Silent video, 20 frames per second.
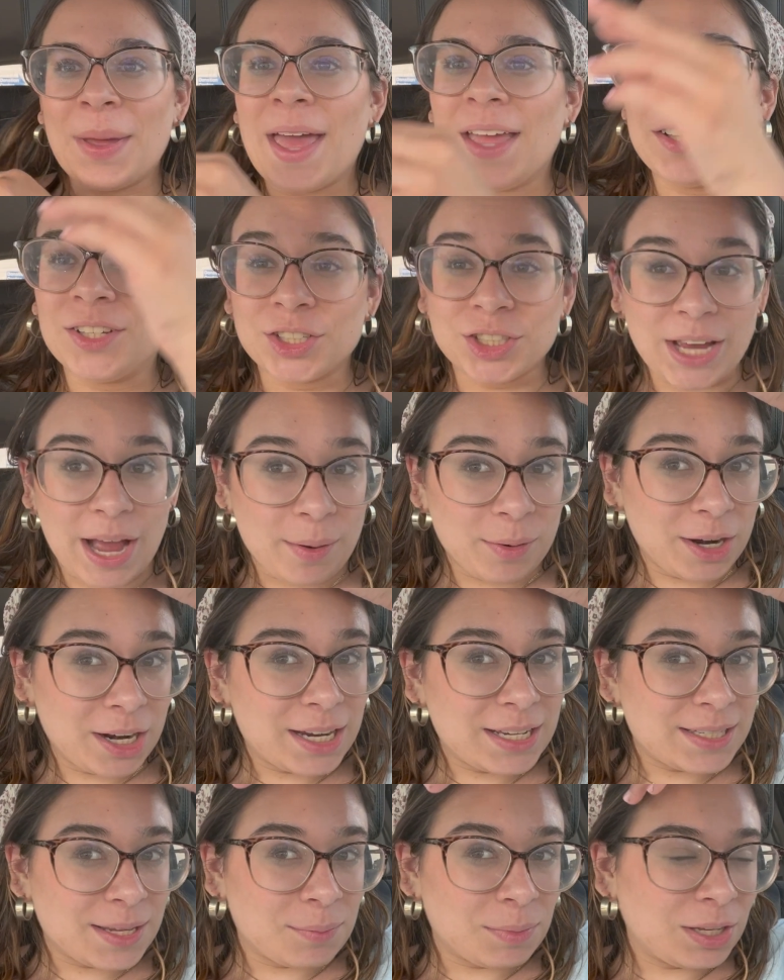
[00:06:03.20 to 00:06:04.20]
and shower
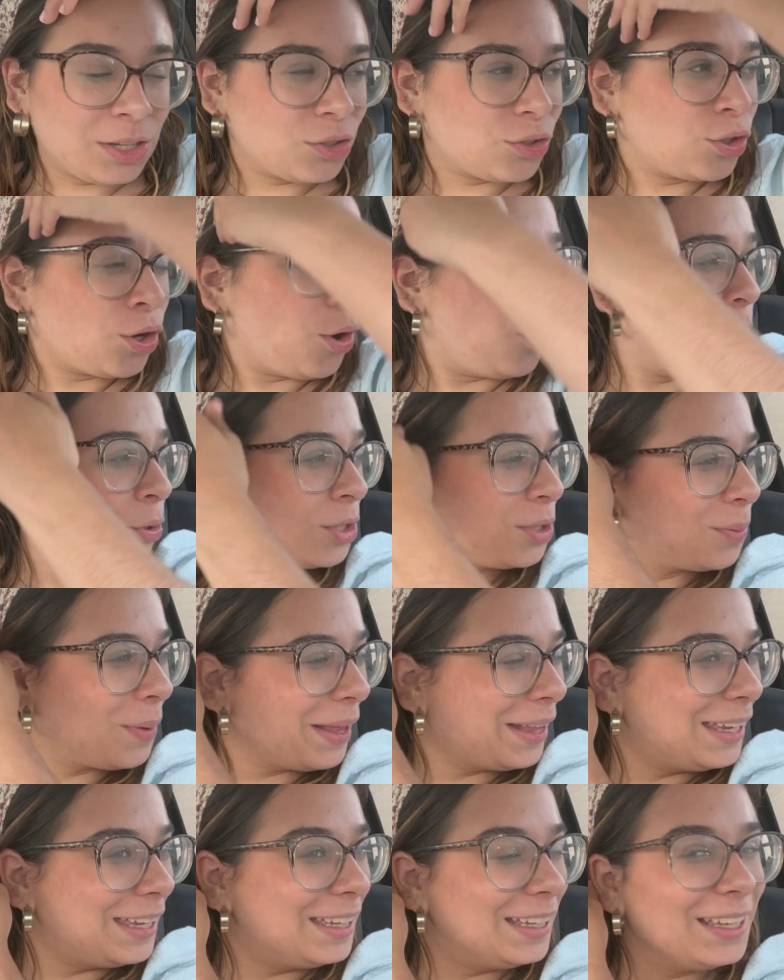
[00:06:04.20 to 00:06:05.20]
because I'm like so
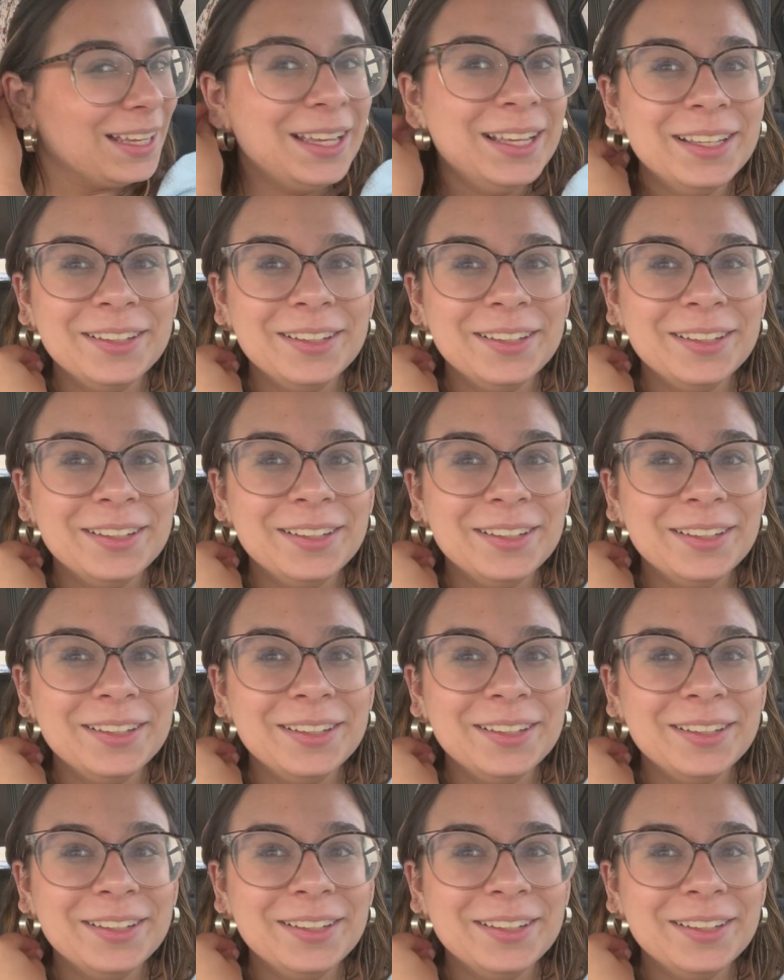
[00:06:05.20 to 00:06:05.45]
sweaty.